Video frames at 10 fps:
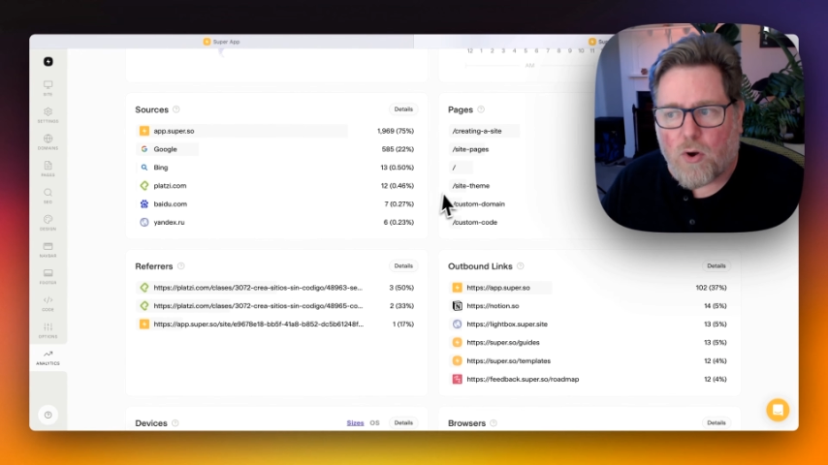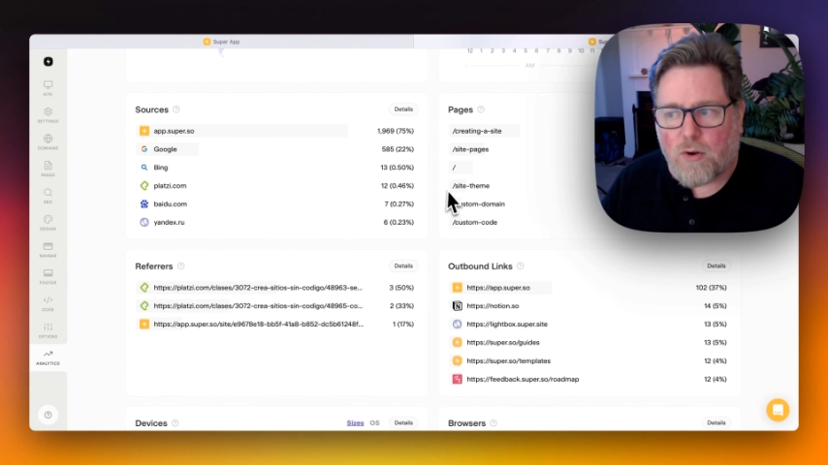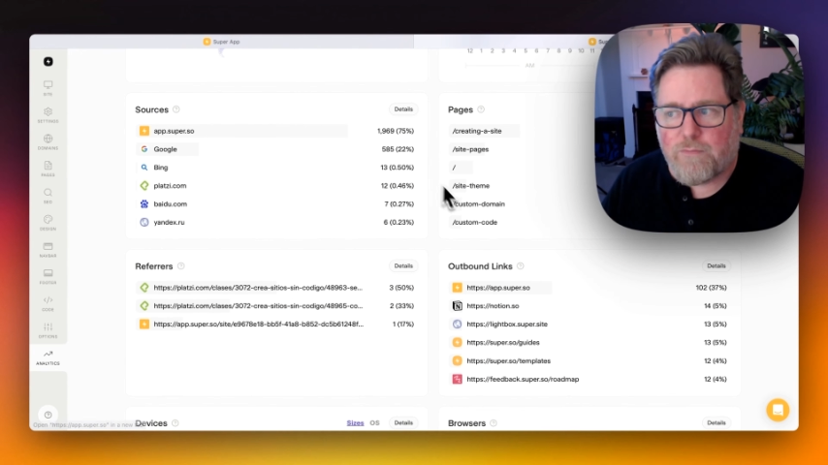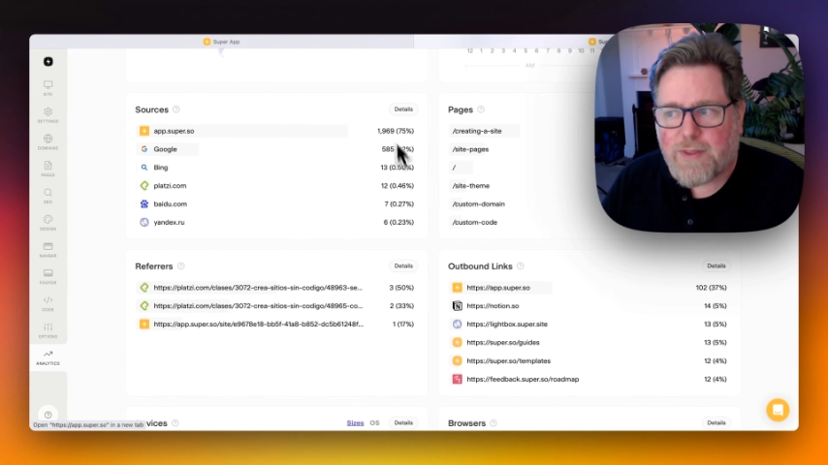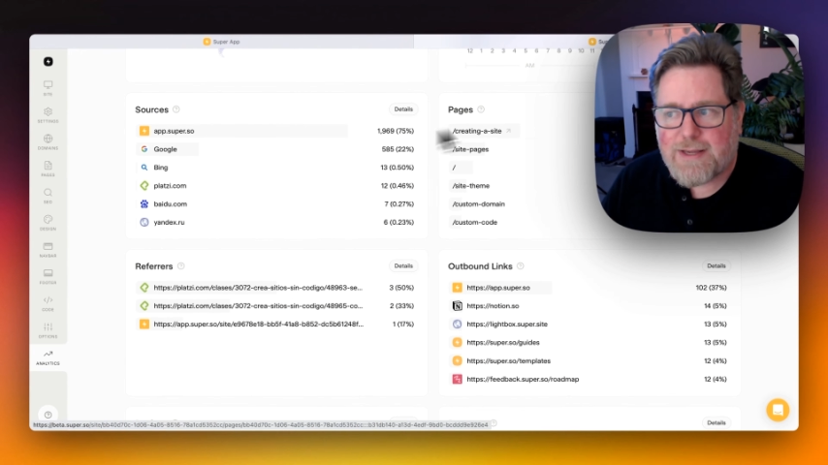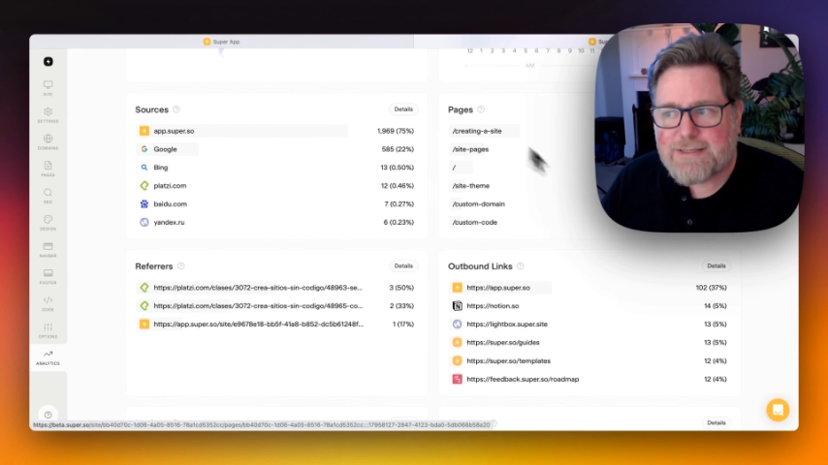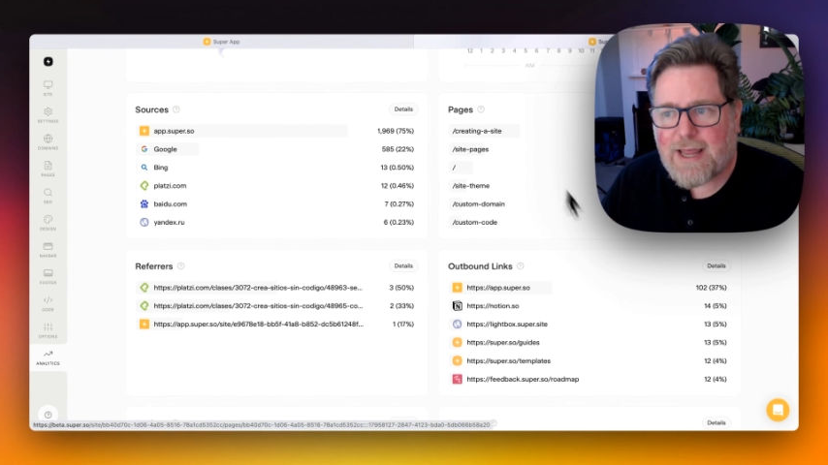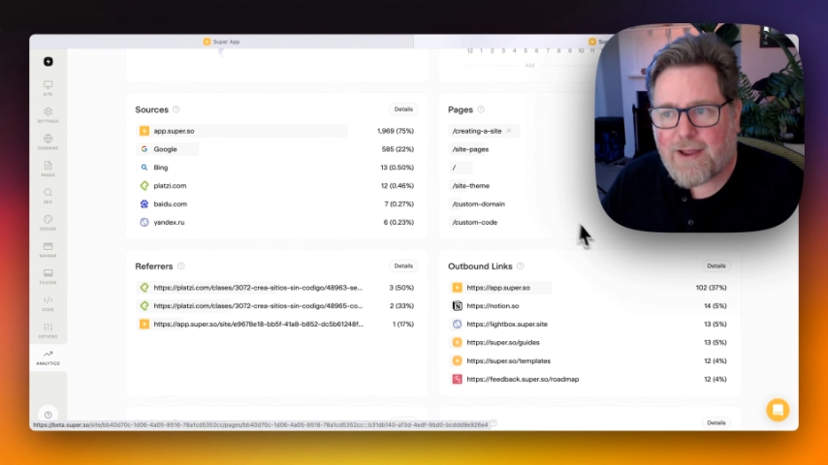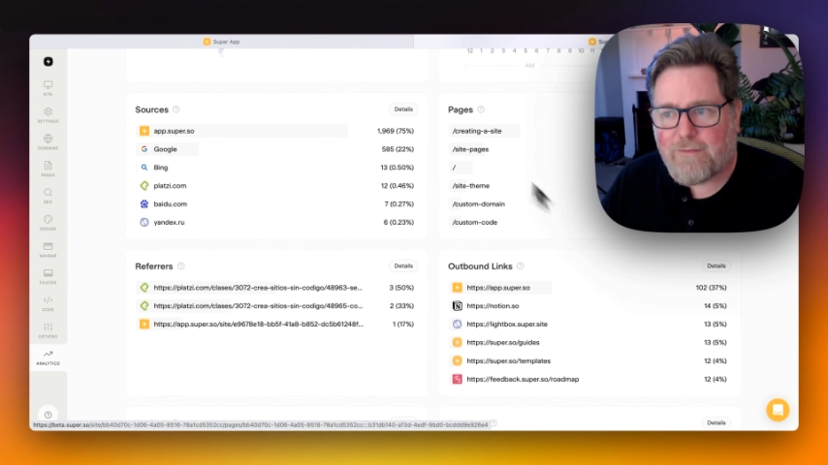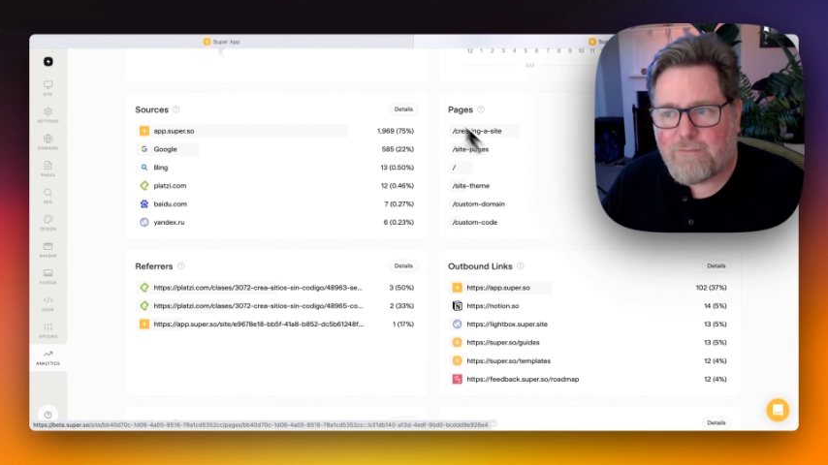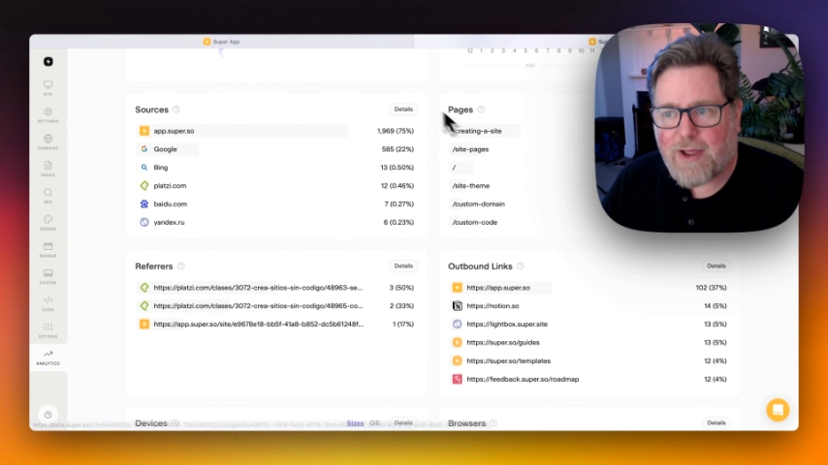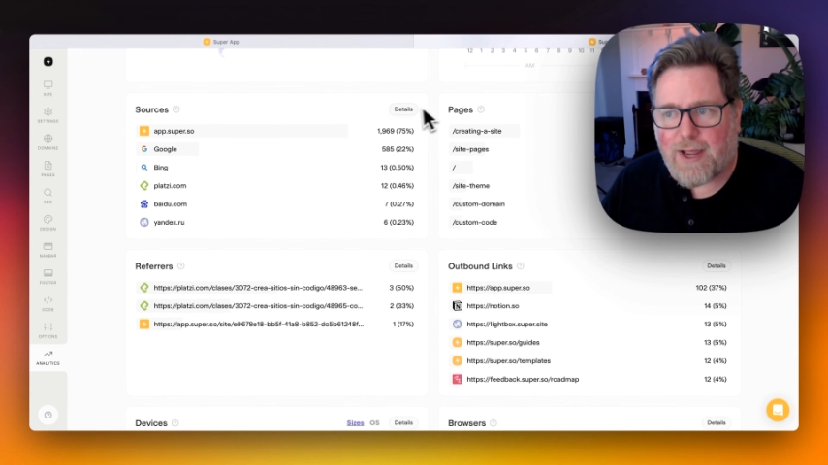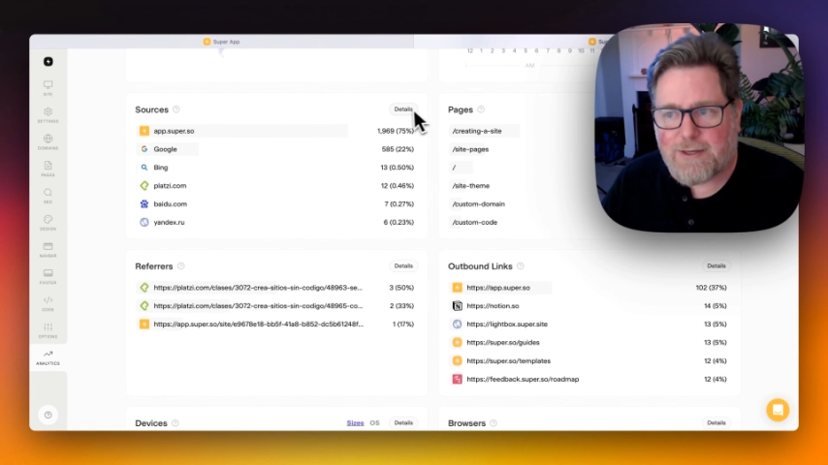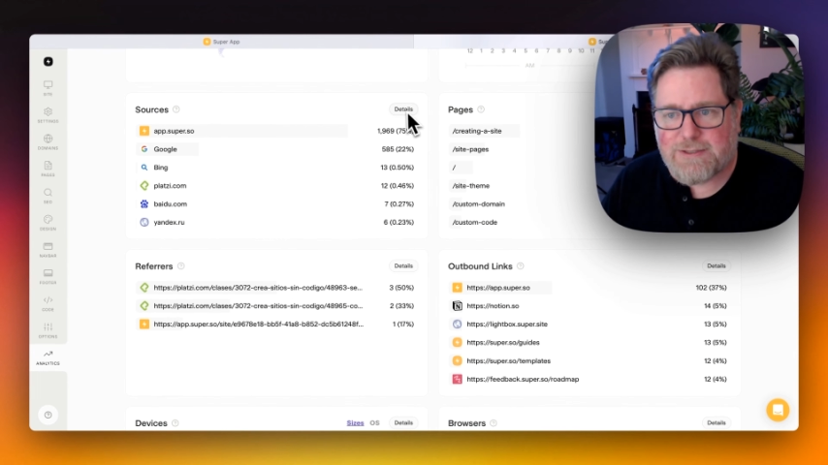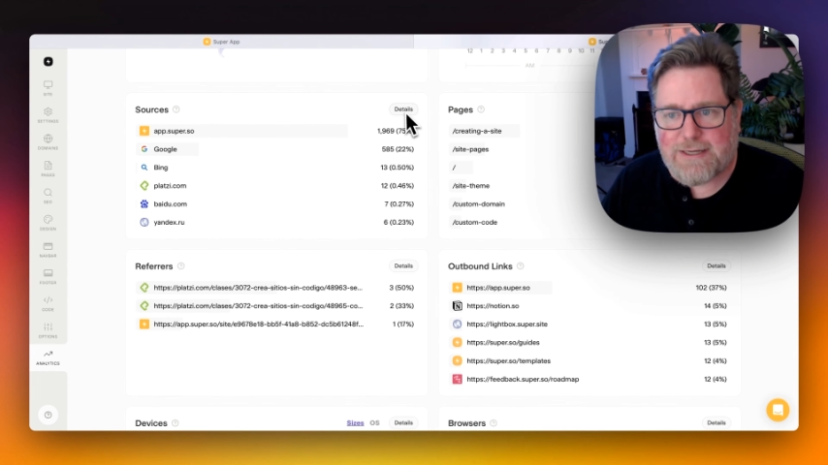All of these have
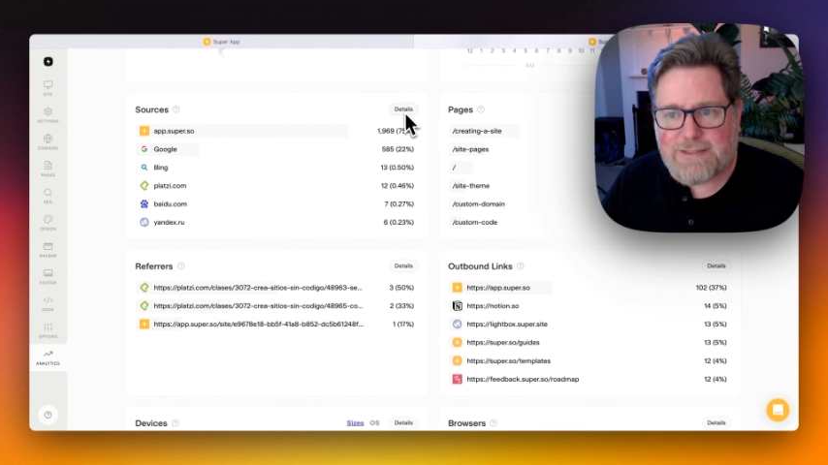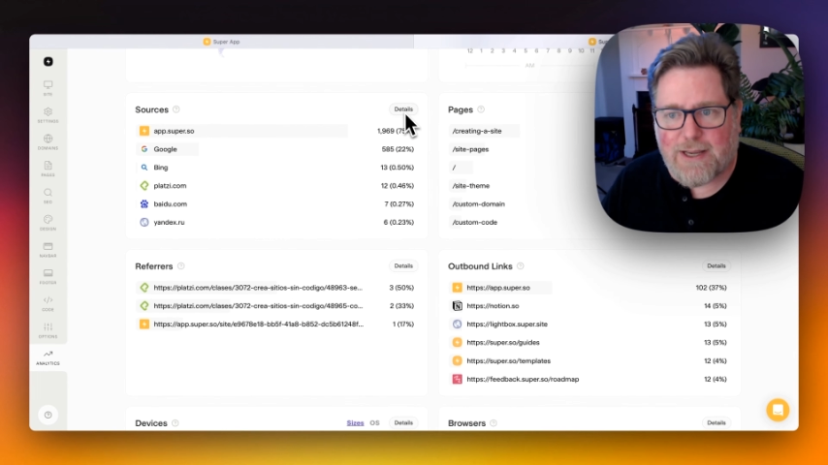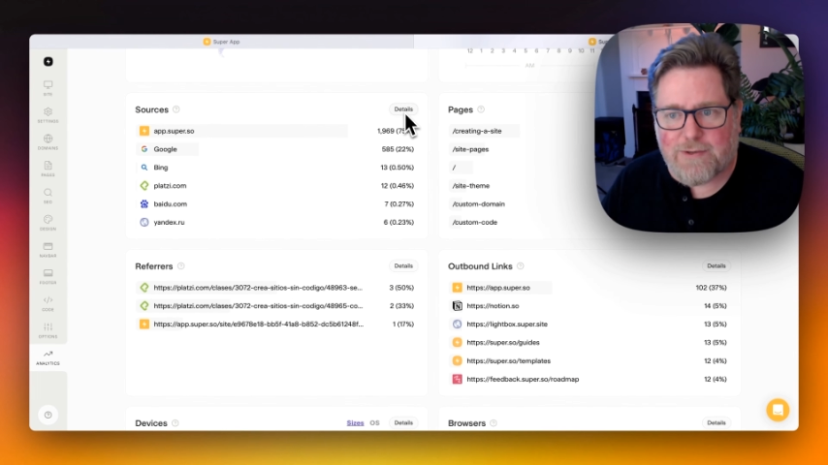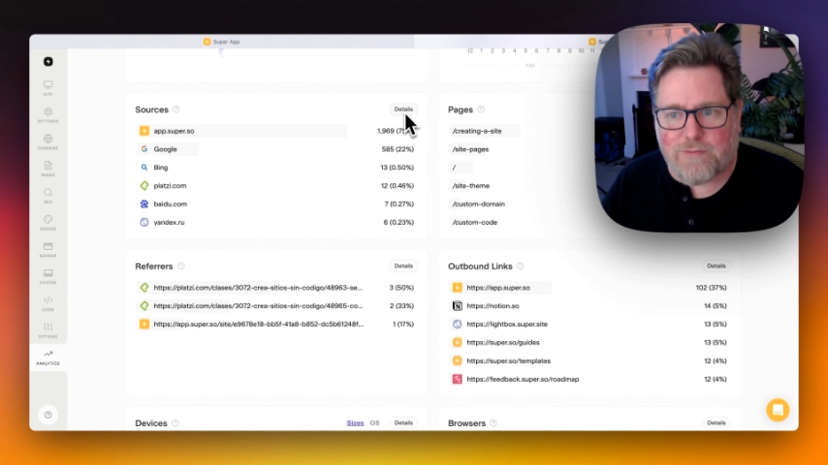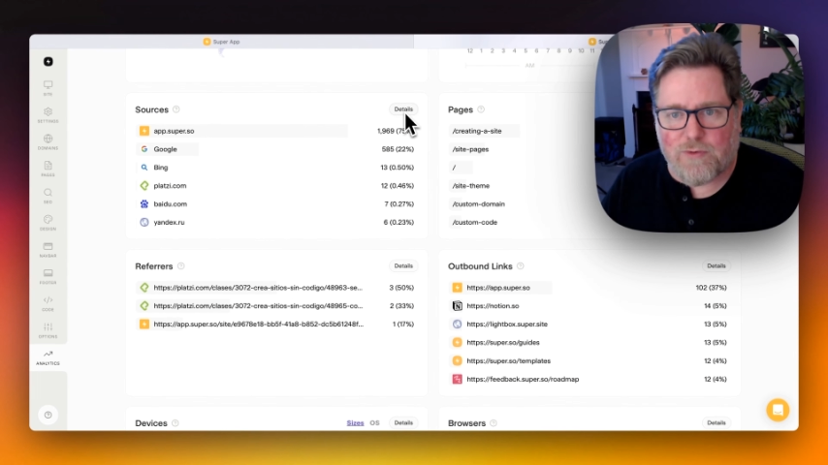details